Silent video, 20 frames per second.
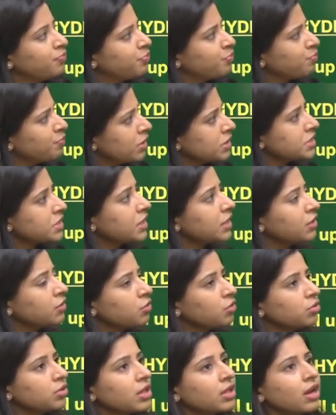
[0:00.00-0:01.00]
basically, you
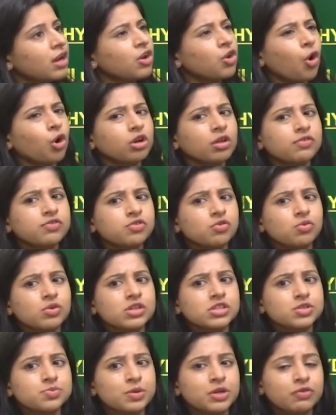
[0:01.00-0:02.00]
know, there are a lot of
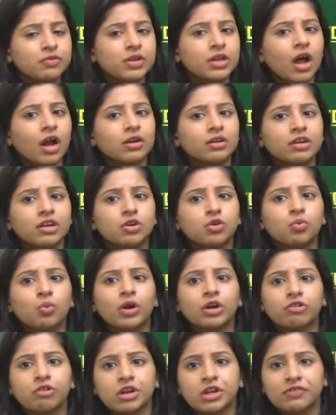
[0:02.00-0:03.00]
students between 100 to
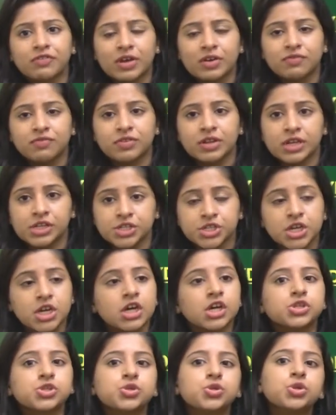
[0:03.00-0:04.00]
125 range.
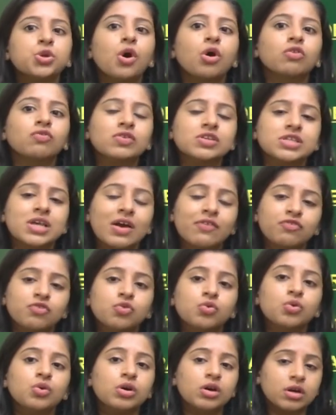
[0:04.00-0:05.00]
So you always have
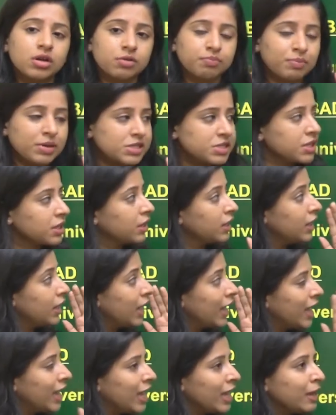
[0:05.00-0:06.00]
to basically
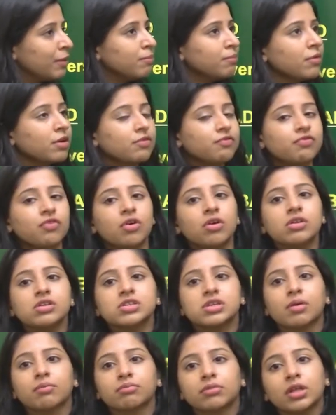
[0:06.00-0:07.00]
aim for
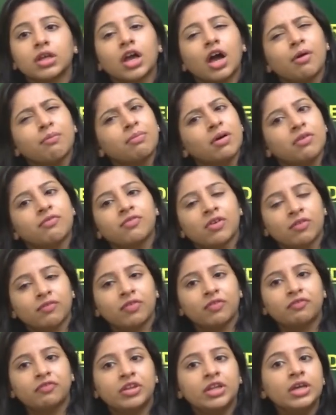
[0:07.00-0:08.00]
something above
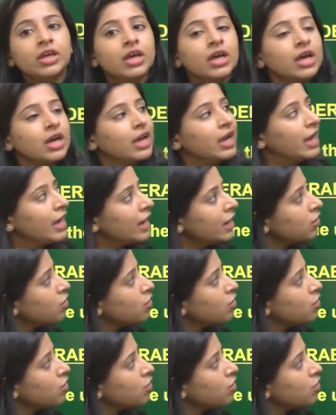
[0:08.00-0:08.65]
150 in